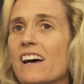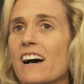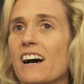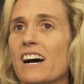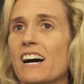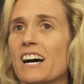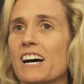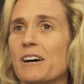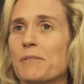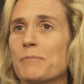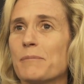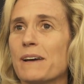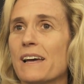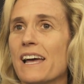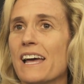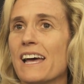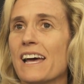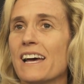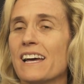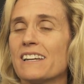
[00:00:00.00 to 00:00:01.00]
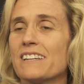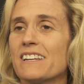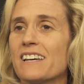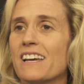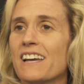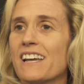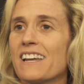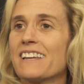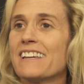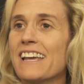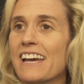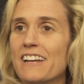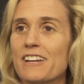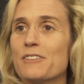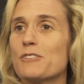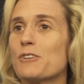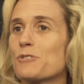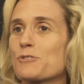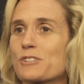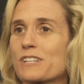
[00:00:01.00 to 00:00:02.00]
and
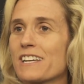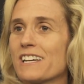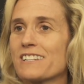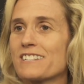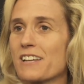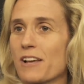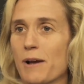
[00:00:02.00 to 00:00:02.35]
getting those kids.